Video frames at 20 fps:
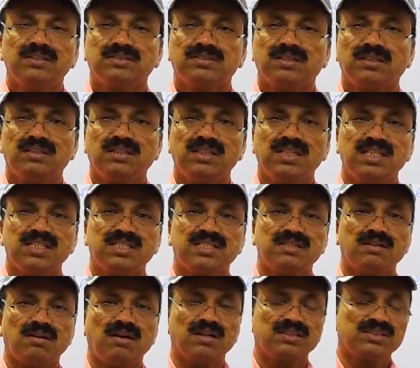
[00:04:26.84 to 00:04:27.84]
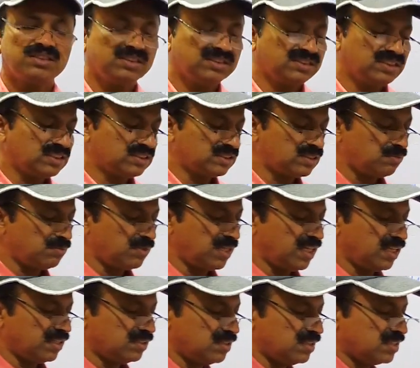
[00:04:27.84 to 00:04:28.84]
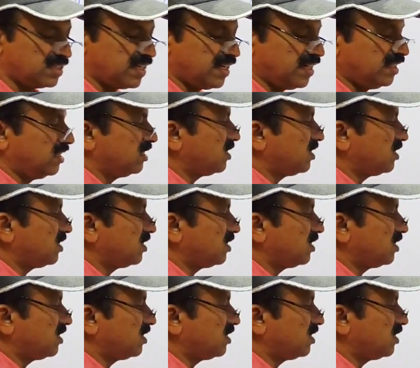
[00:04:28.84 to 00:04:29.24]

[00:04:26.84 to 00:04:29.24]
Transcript: so this auction system that existed,